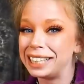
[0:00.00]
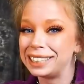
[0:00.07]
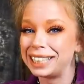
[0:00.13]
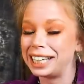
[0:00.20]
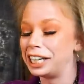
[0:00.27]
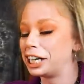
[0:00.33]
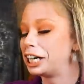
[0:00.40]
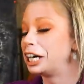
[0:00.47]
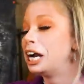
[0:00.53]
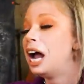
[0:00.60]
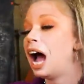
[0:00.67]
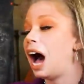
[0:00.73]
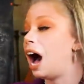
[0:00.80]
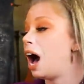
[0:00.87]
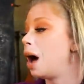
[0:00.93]
is here.
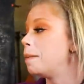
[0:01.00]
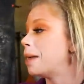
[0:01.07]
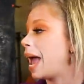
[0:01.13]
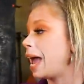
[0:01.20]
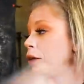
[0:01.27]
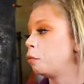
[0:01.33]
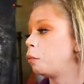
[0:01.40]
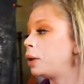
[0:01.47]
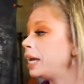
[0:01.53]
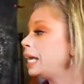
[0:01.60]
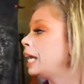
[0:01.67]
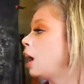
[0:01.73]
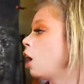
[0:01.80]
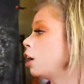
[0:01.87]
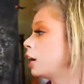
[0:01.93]
And
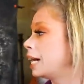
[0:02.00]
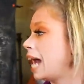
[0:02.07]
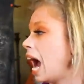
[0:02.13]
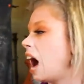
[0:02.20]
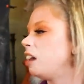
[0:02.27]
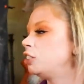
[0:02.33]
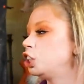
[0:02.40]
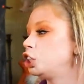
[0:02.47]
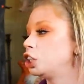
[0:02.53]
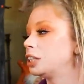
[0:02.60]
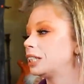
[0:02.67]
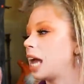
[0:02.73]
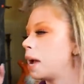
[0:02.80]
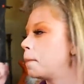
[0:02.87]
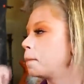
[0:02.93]
we are gonna have to
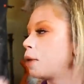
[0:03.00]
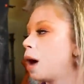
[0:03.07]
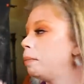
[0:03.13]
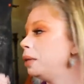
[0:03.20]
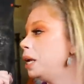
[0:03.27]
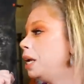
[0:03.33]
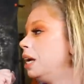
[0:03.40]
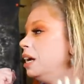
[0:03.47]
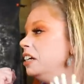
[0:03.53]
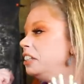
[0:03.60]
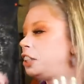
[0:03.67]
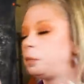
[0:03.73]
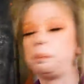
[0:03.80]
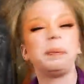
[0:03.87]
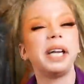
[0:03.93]
just like probably
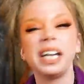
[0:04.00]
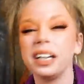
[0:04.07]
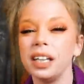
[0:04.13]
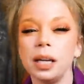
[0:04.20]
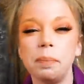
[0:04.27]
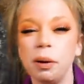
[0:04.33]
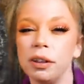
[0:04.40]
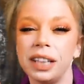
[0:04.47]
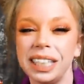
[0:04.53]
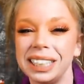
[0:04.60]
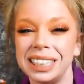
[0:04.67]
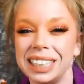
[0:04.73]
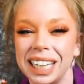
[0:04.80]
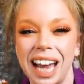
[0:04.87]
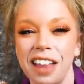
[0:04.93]
speedily put
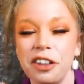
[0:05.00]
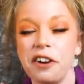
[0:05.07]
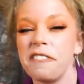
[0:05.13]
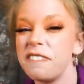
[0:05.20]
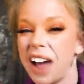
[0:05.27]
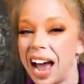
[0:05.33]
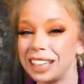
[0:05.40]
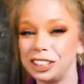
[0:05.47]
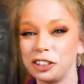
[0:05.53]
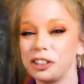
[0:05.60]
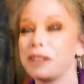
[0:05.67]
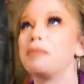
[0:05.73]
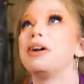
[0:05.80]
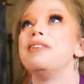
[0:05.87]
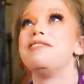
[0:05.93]
these together faster
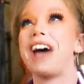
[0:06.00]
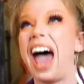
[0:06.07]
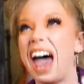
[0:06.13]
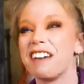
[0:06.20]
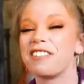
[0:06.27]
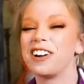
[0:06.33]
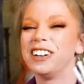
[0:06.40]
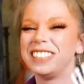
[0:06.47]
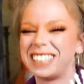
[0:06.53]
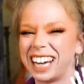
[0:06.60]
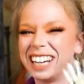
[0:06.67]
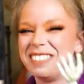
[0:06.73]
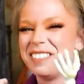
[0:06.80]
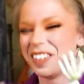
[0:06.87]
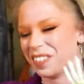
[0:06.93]
than we've ever
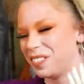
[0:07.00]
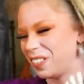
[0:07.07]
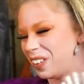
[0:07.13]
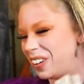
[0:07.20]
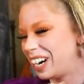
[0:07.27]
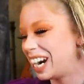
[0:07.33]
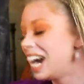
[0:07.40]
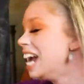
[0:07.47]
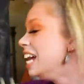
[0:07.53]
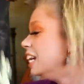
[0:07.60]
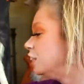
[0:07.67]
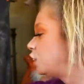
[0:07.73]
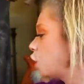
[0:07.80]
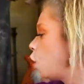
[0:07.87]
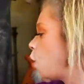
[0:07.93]
done before.
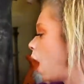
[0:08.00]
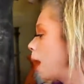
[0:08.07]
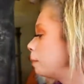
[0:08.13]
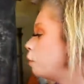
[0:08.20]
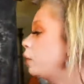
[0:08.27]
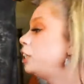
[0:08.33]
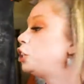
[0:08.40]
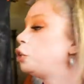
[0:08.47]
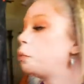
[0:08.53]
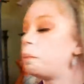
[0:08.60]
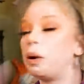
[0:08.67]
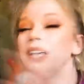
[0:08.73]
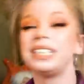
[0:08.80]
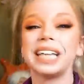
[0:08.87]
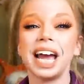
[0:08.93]
So I'm going to
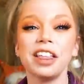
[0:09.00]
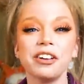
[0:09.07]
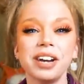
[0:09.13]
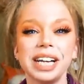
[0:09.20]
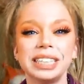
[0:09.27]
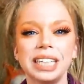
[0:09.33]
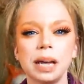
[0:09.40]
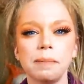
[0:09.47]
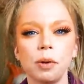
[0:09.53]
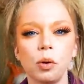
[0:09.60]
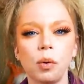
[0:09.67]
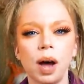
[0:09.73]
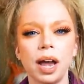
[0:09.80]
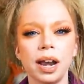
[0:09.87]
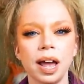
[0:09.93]
put together an example
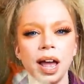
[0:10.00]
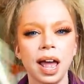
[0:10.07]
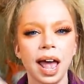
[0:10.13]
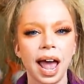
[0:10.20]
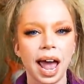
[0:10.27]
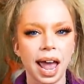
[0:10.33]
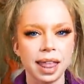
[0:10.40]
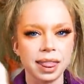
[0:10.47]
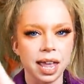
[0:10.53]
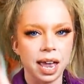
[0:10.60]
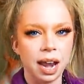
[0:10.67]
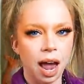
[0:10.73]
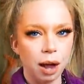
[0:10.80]
one and then